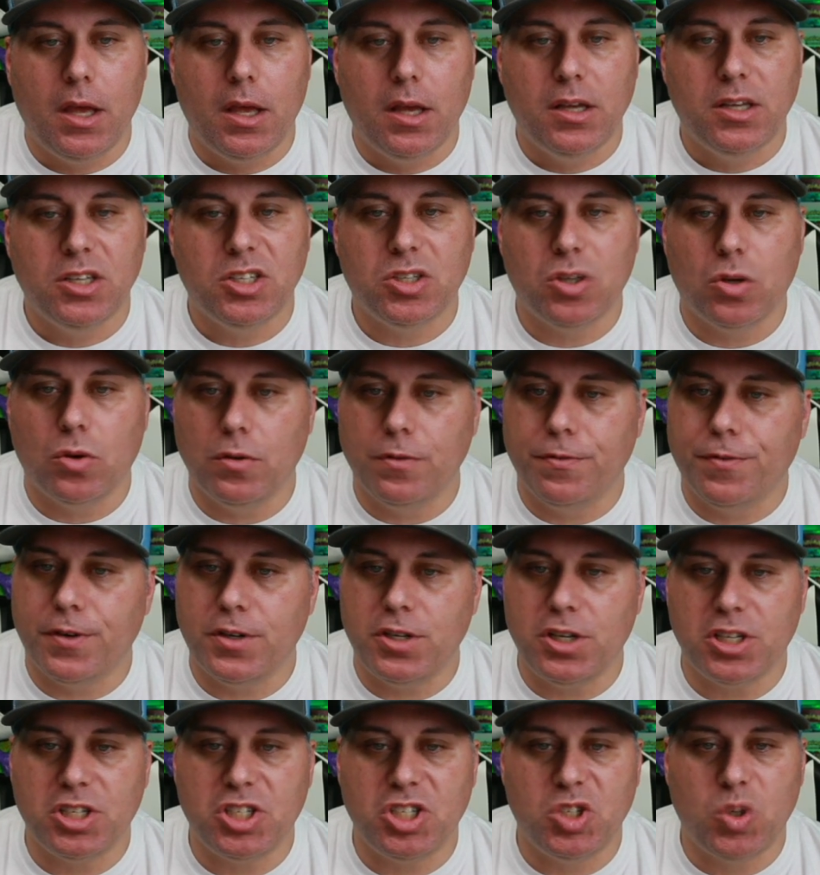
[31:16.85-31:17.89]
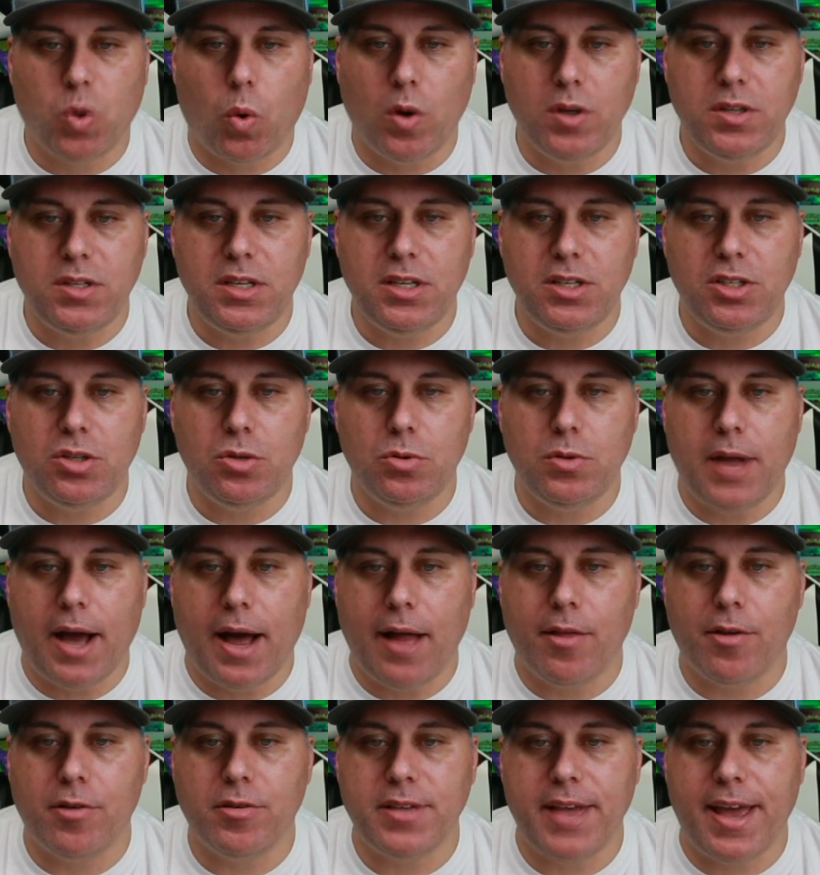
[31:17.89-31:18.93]
Sold for just
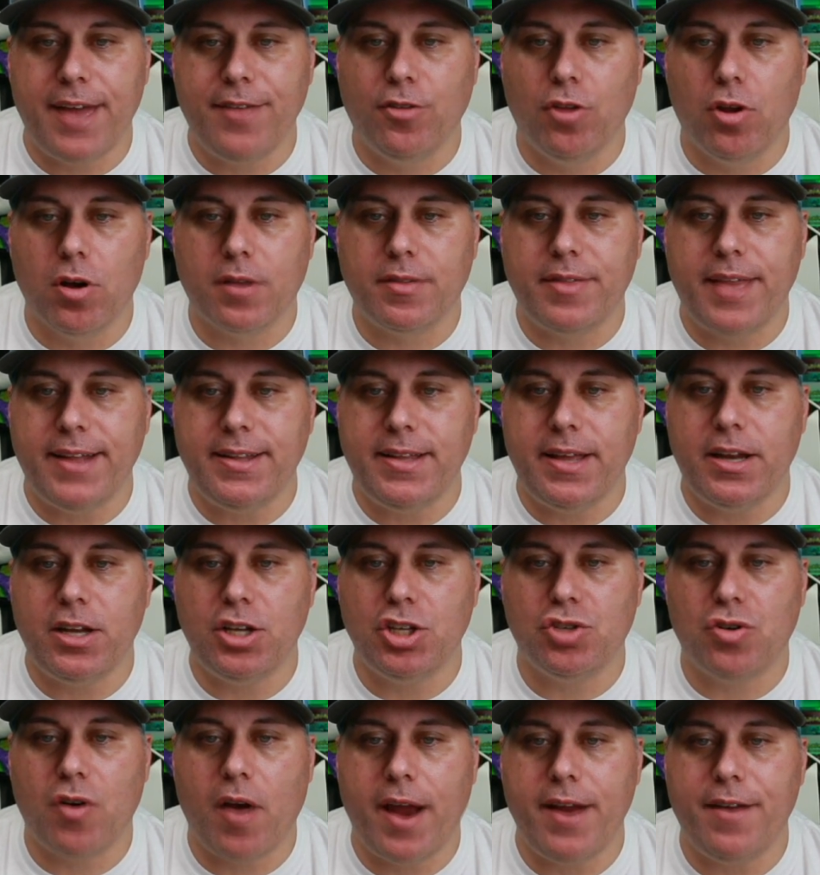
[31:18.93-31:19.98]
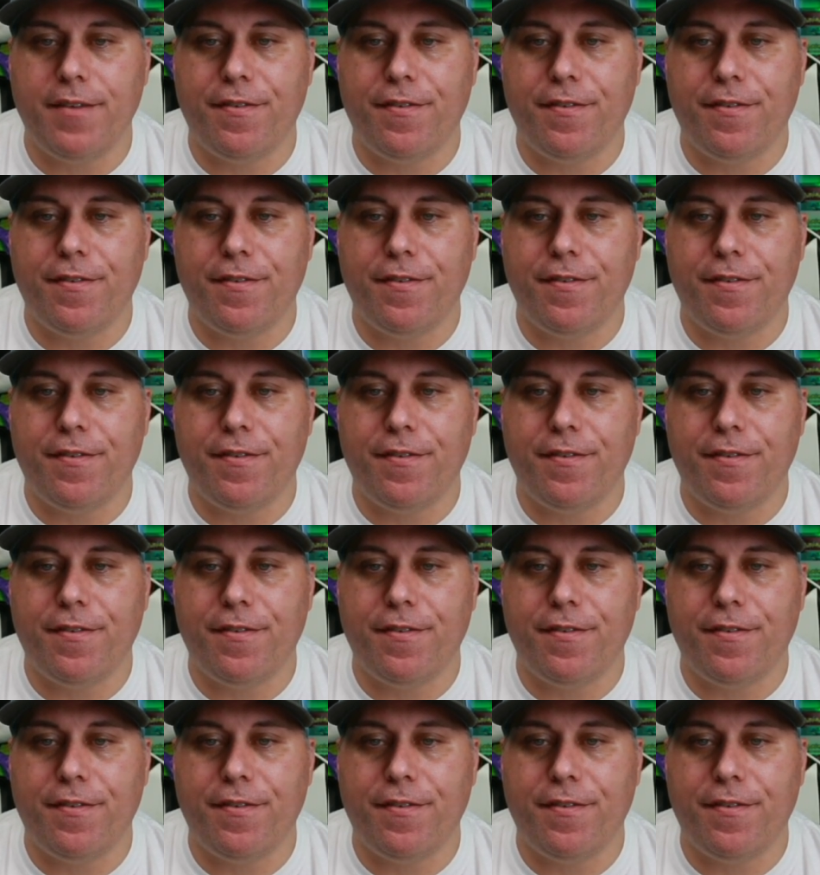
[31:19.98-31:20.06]
$22. And look, they didn't try to